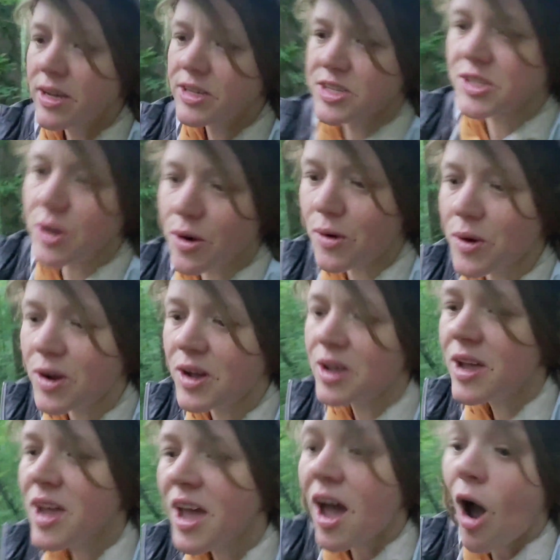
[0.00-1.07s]
So
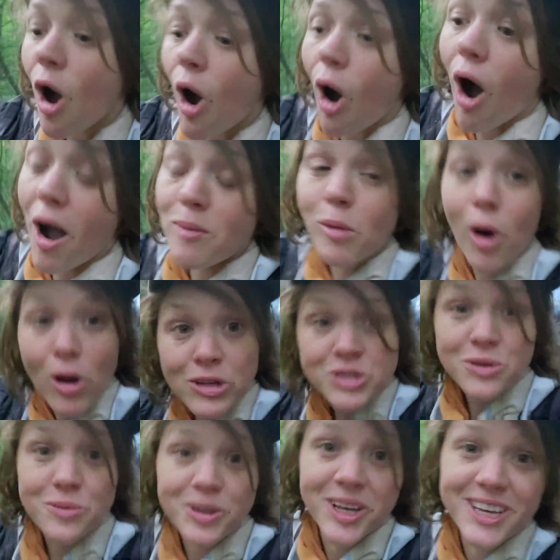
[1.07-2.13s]
I'm
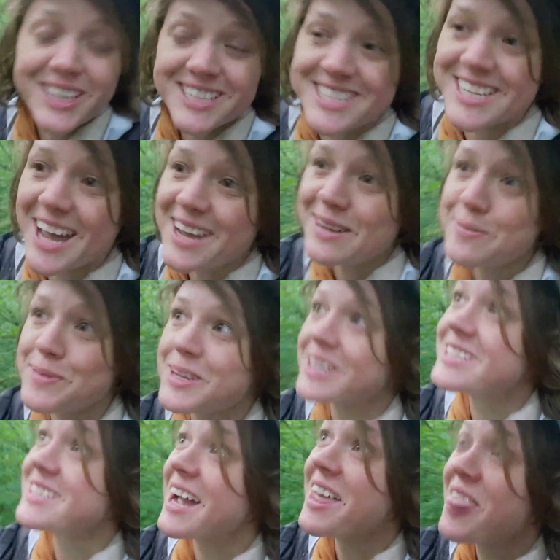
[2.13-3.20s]
also really excited
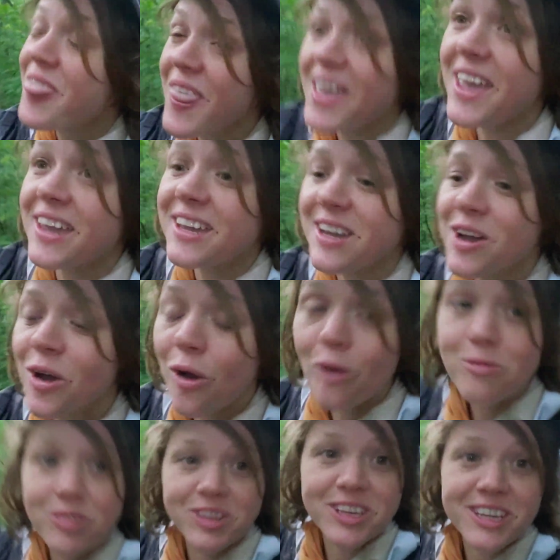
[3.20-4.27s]
because I think,
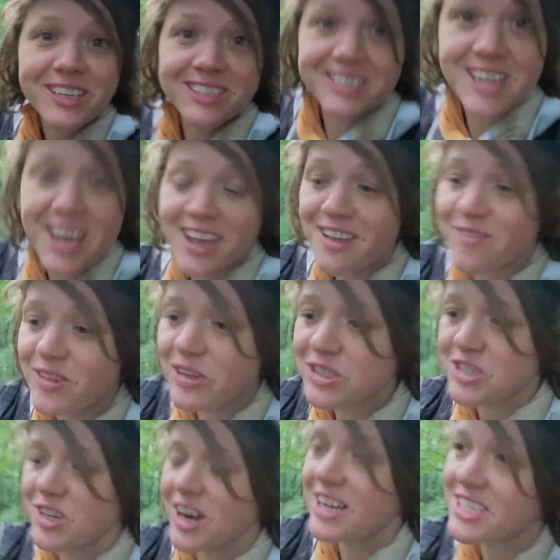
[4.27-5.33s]
hopefully today,
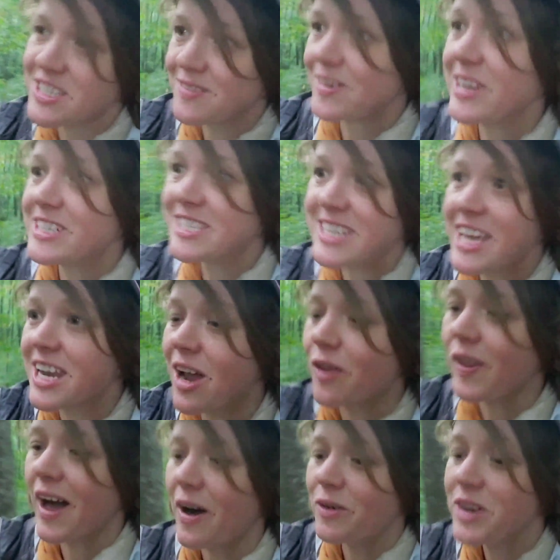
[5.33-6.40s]
fingers crossed, afraid to say it
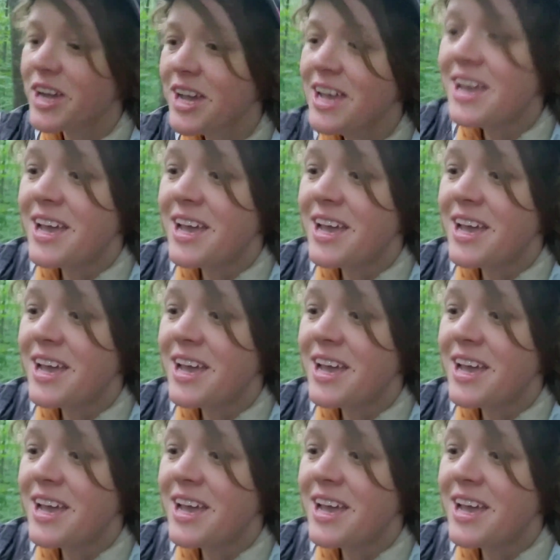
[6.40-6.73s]
out loud,